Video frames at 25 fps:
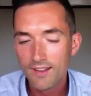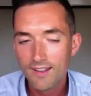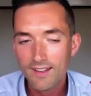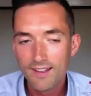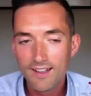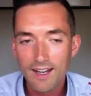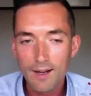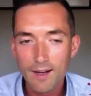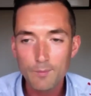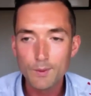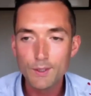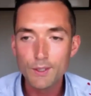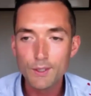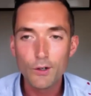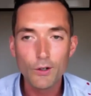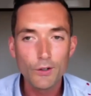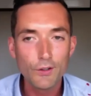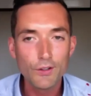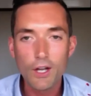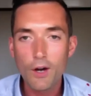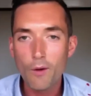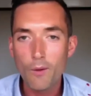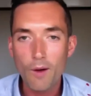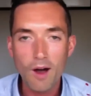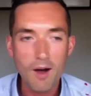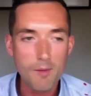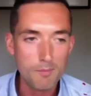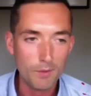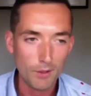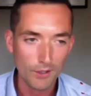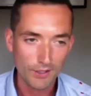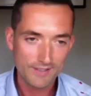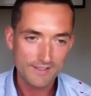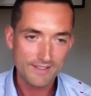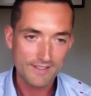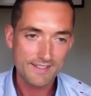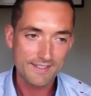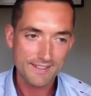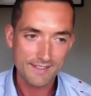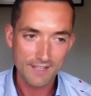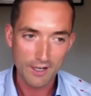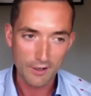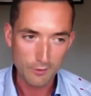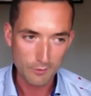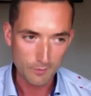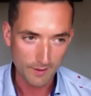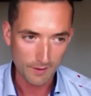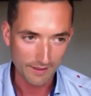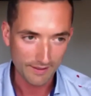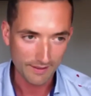And we all know our musts,
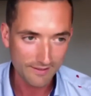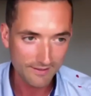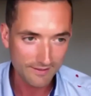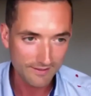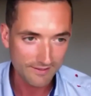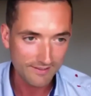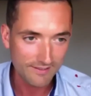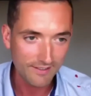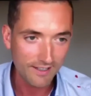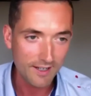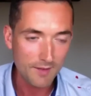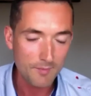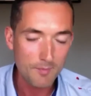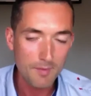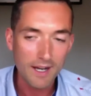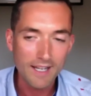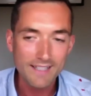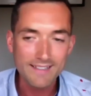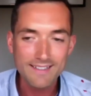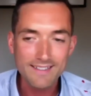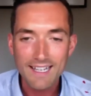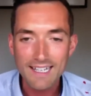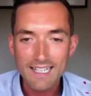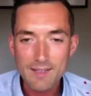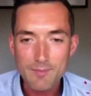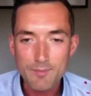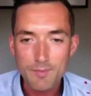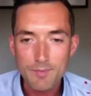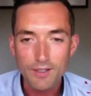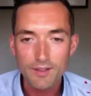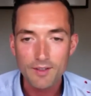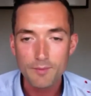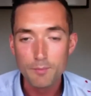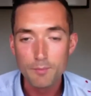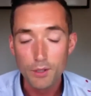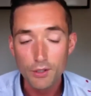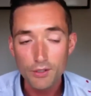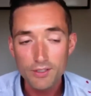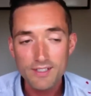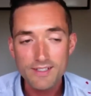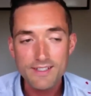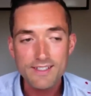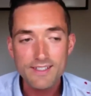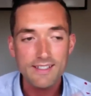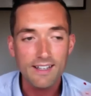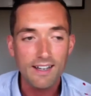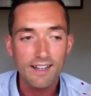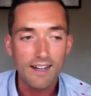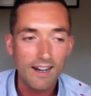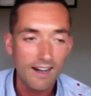don't we? Right? My daily
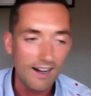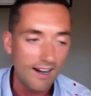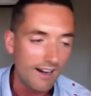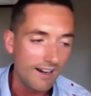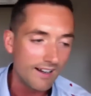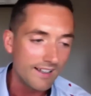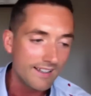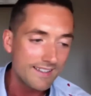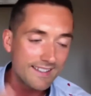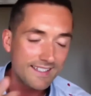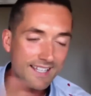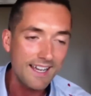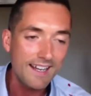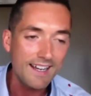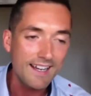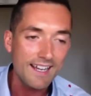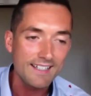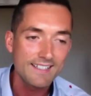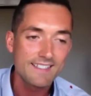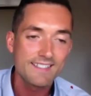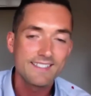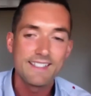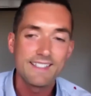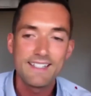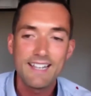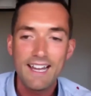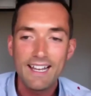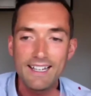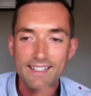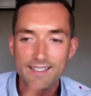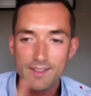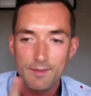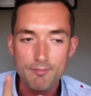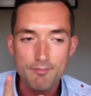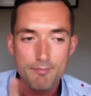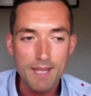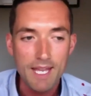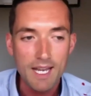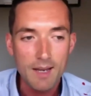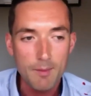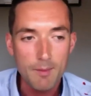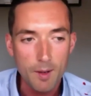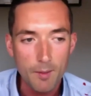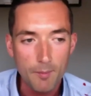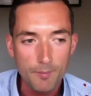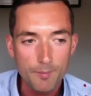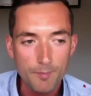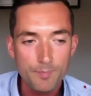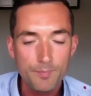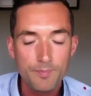musts are 10 asks a day as a minimum.
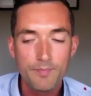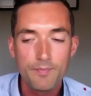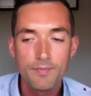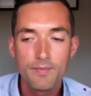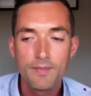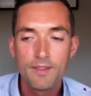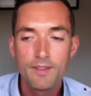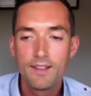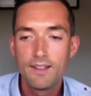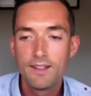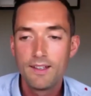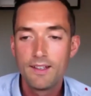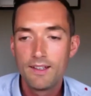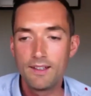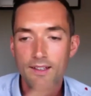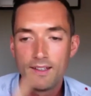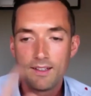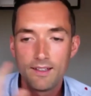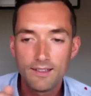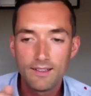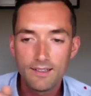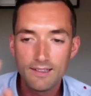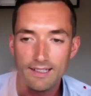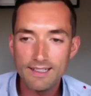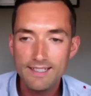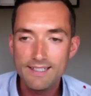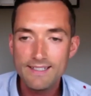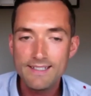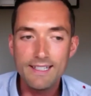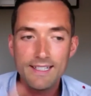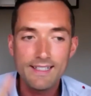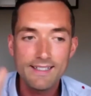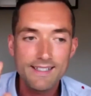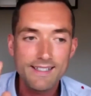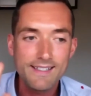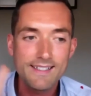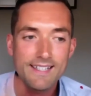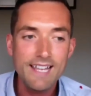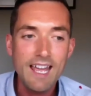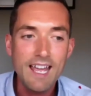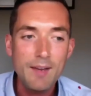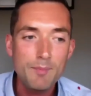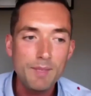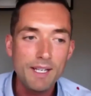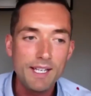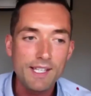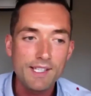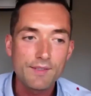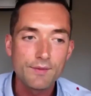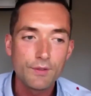Listening to 10
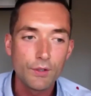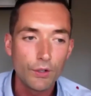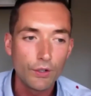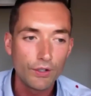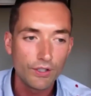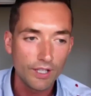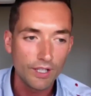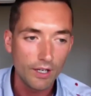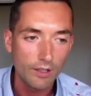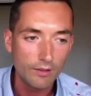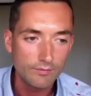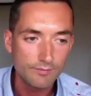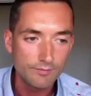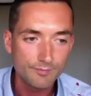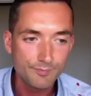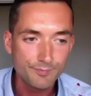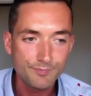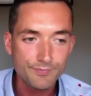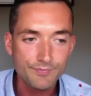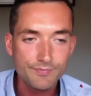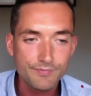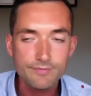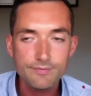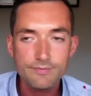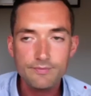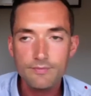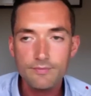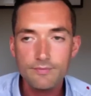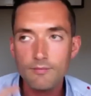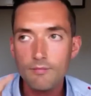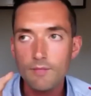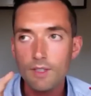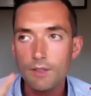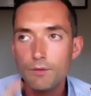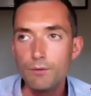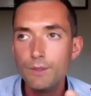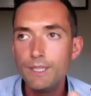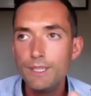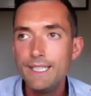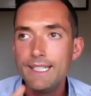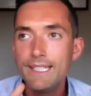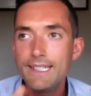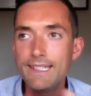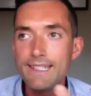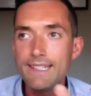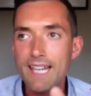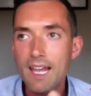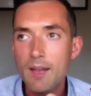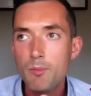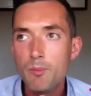minutes of audio. Reading
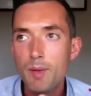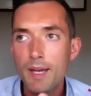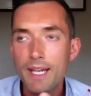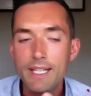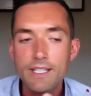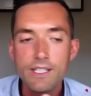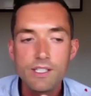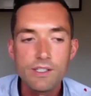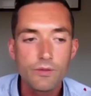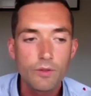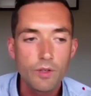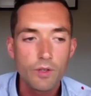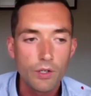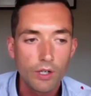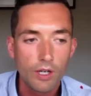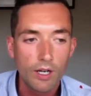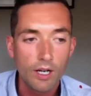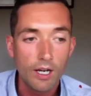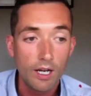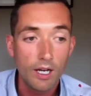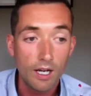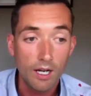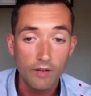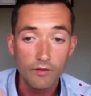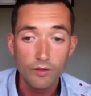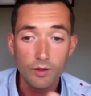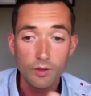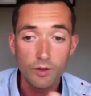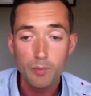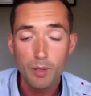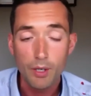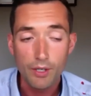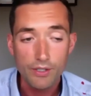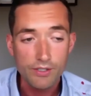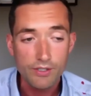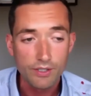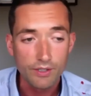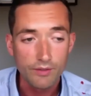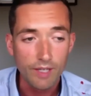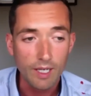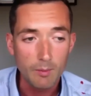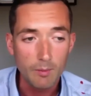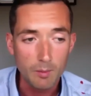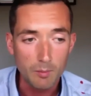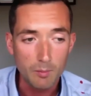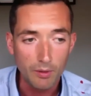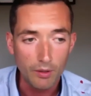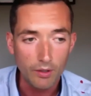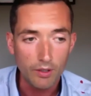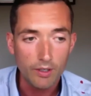10 pages of a personal
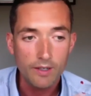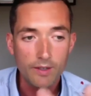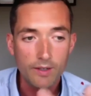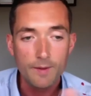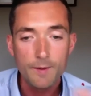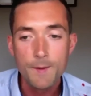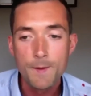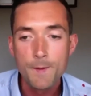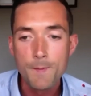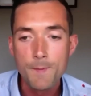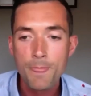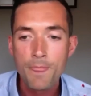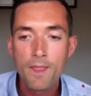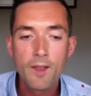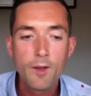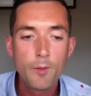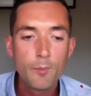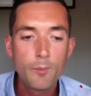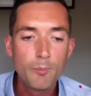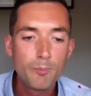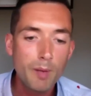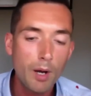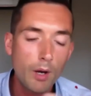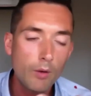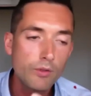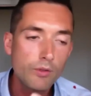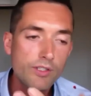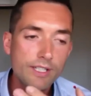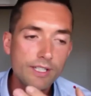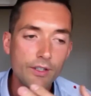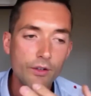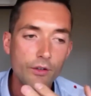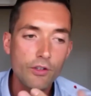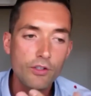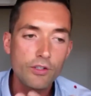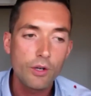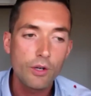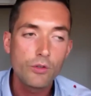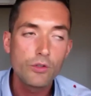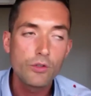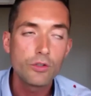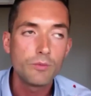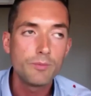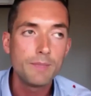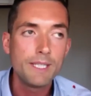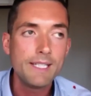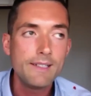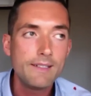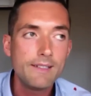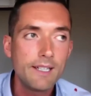development book. Posting on social
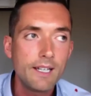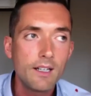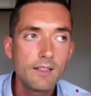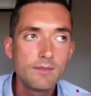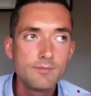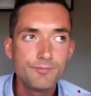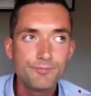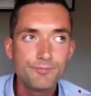media.